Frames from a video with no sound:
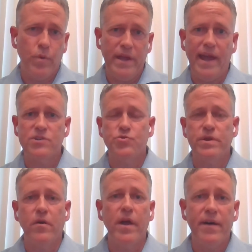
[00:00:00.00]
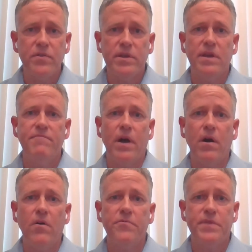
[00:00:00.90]
we actually are heavily
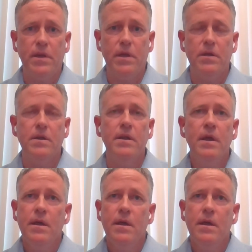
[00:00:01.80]
involved in